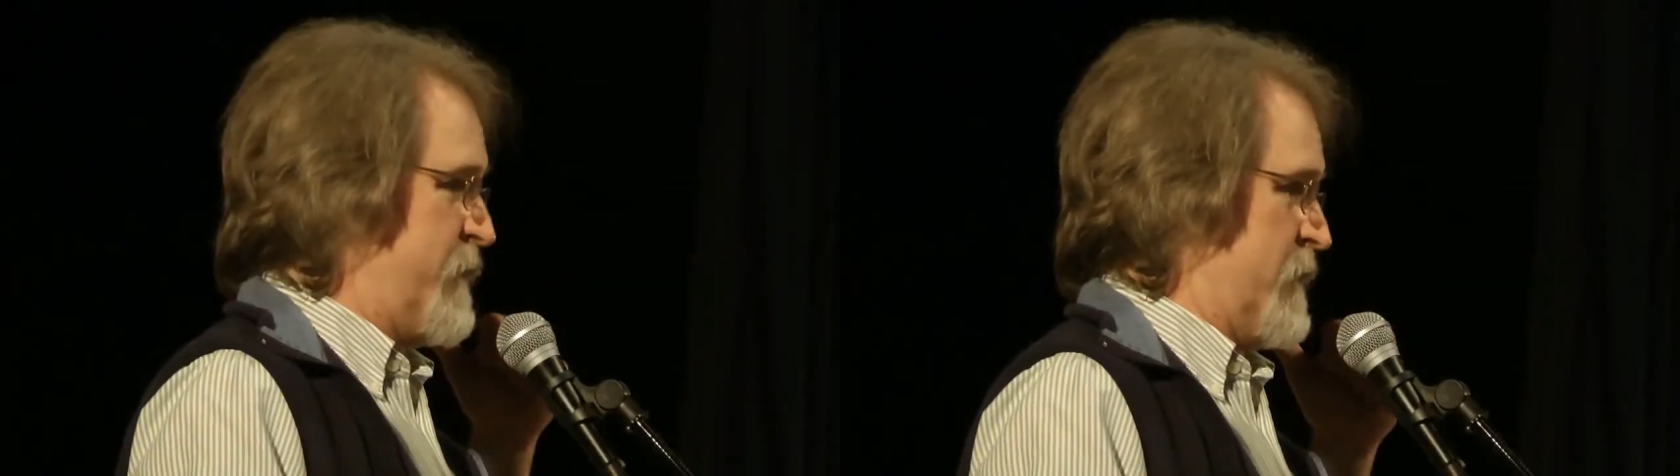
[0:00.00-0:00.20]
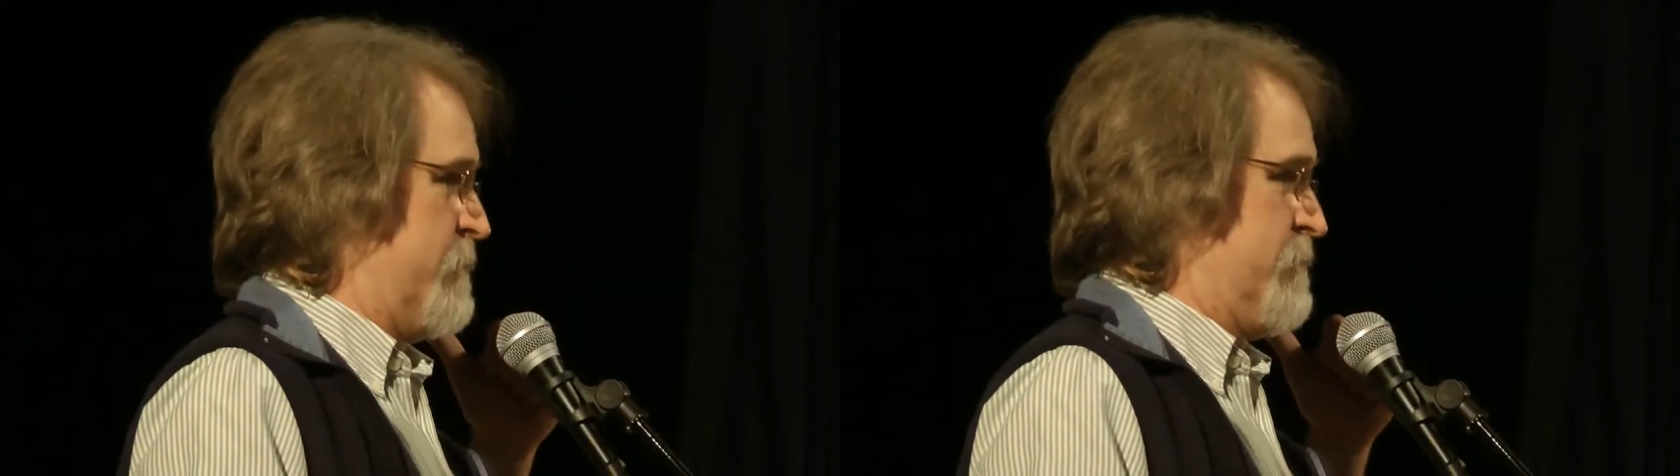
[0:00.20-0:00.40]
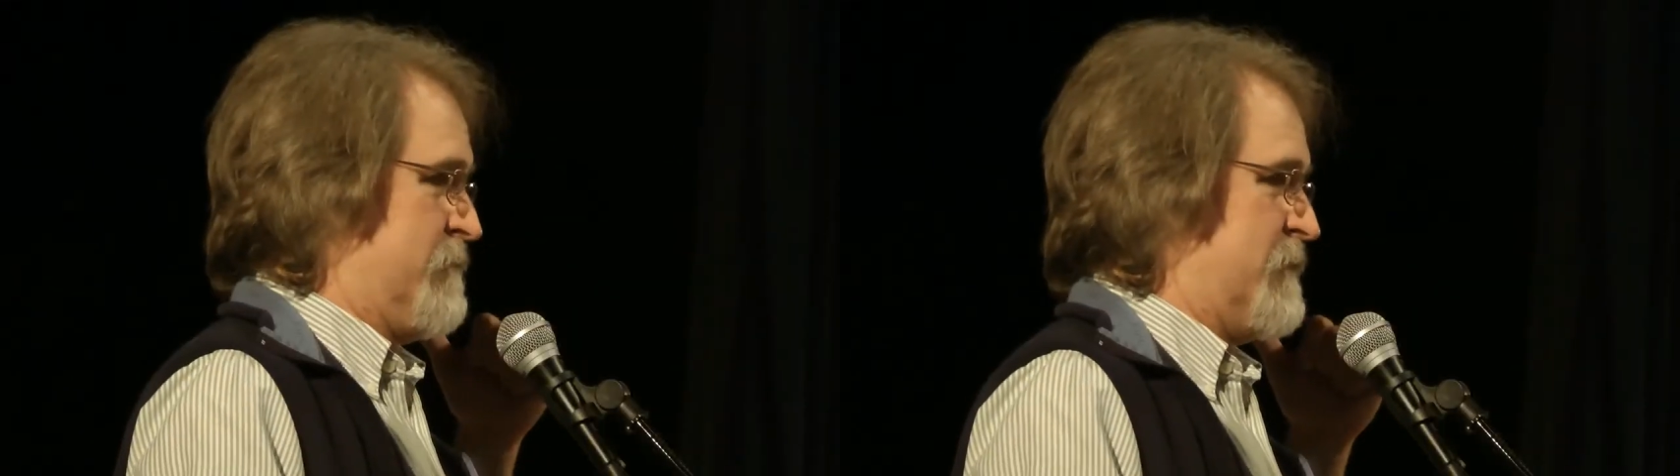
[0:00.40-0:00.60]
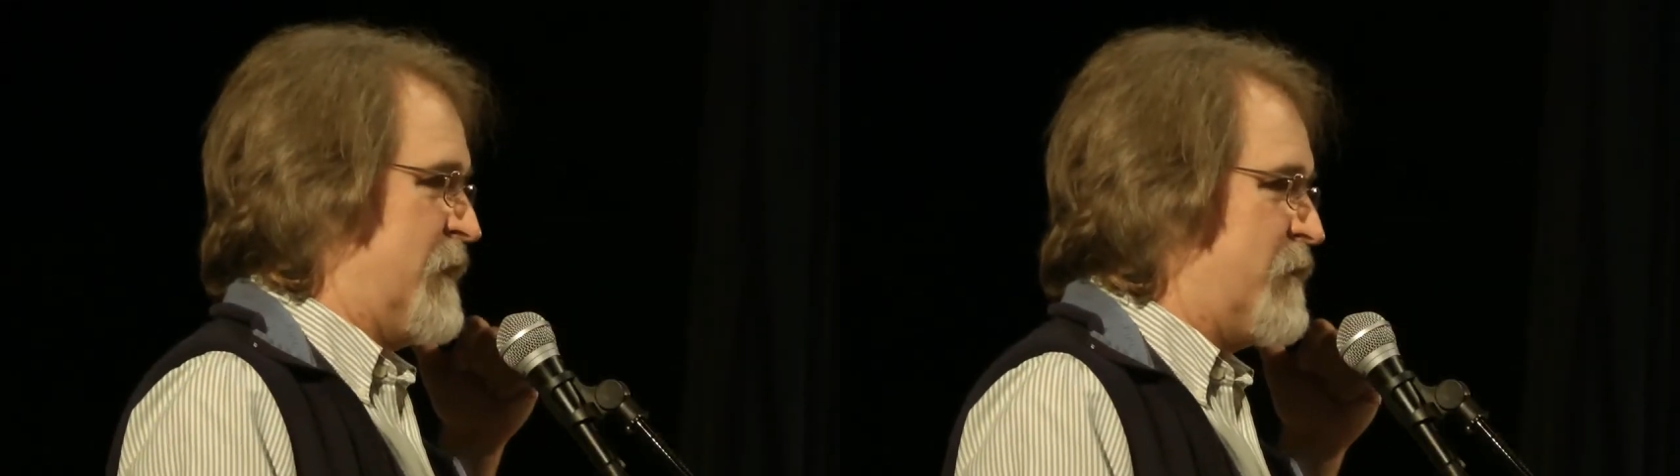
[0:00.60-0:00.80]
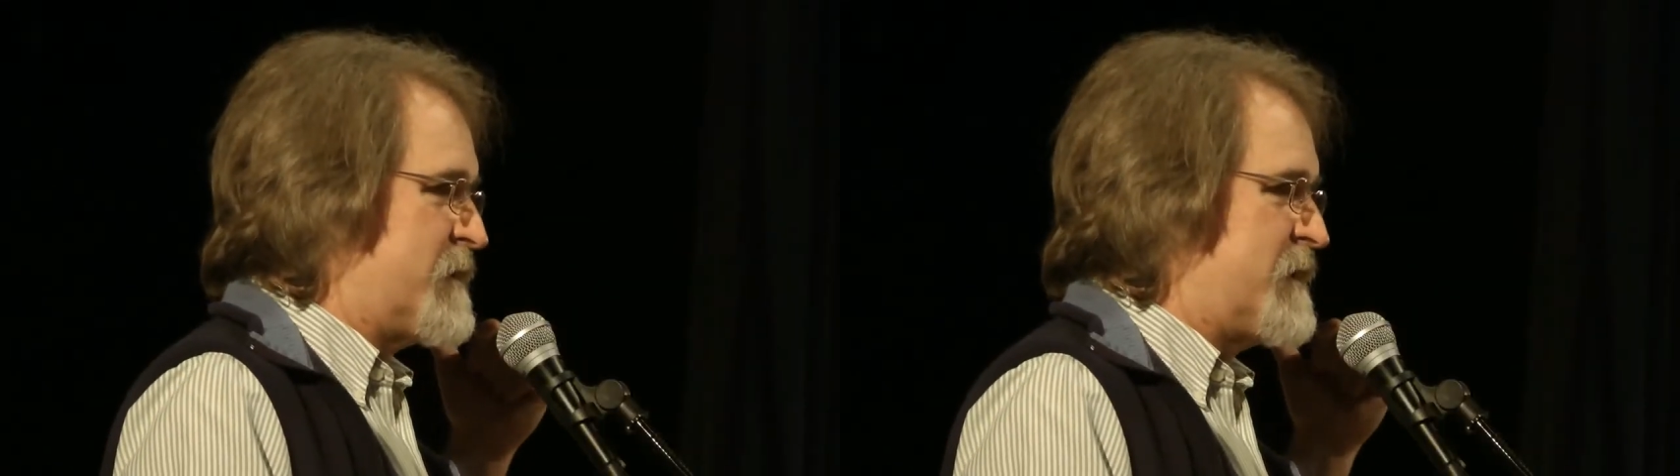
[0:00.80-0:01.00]
field.
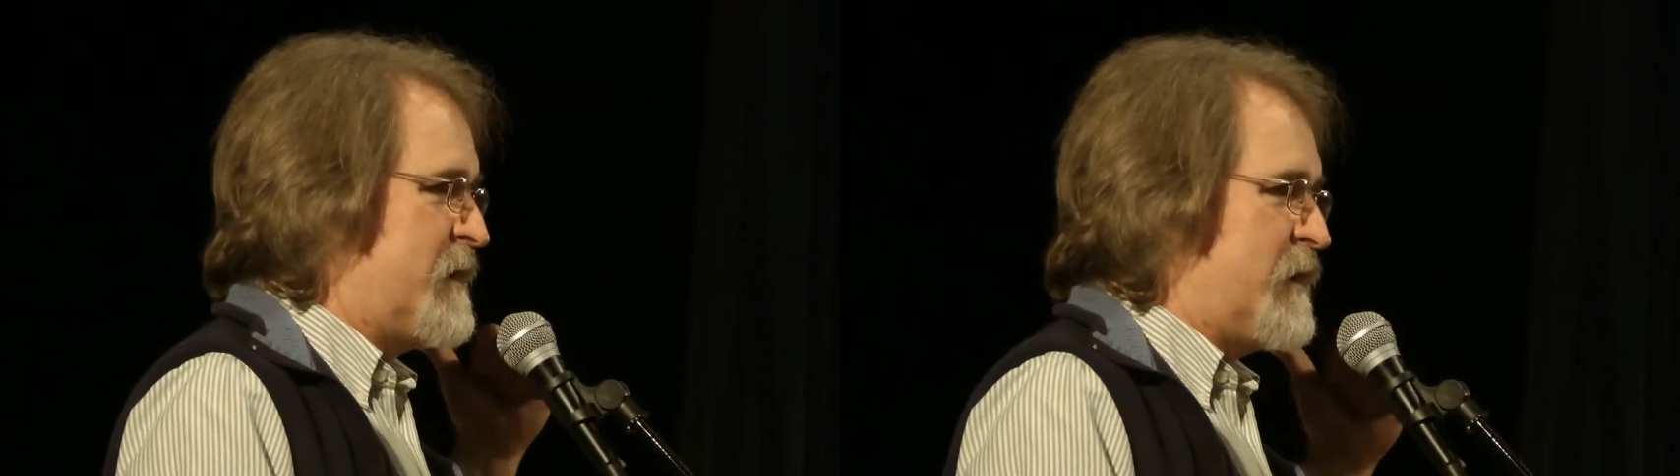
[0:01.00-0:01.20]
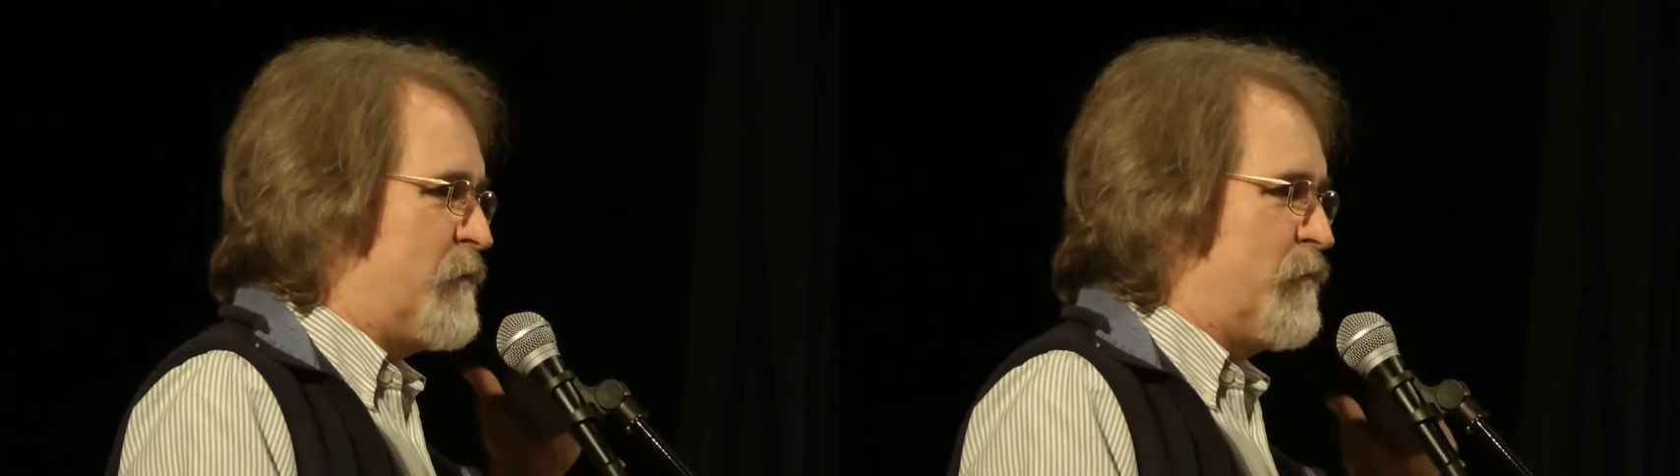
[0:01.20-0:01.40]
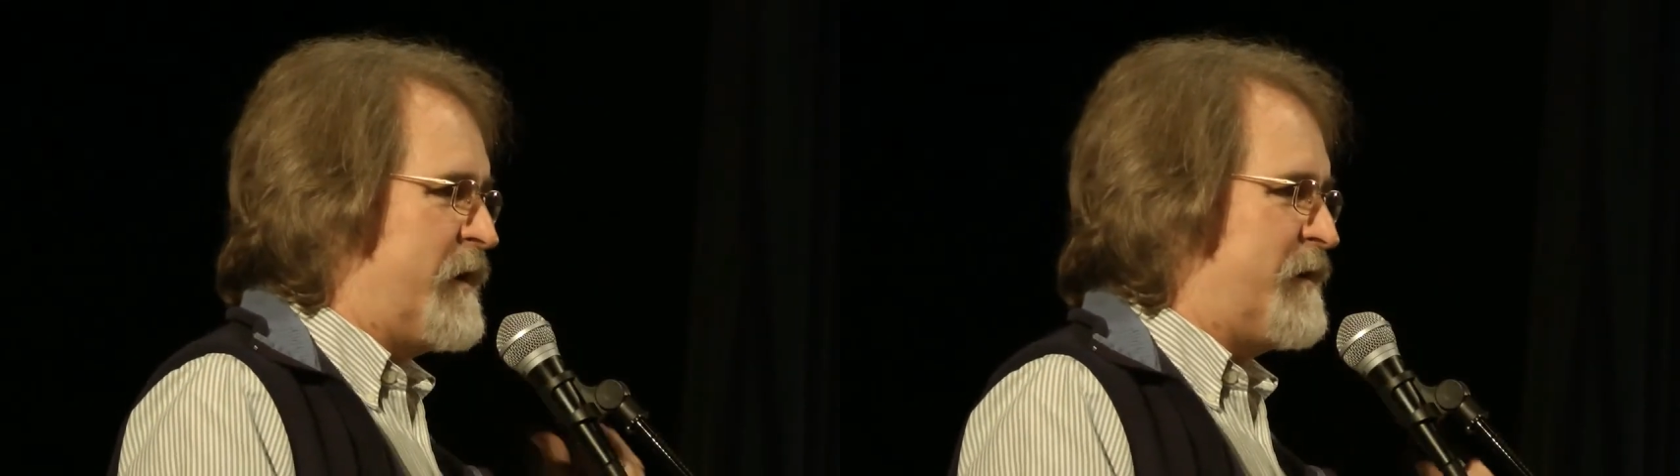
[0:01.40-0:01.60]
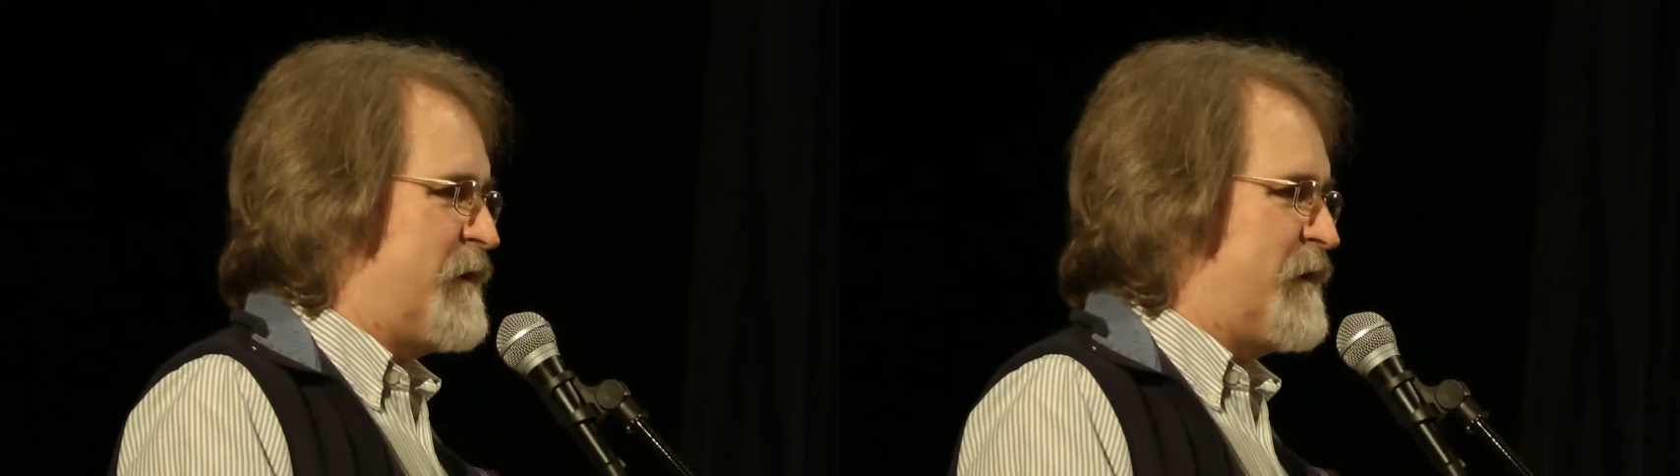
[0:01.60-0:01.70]
You don't see any wheat,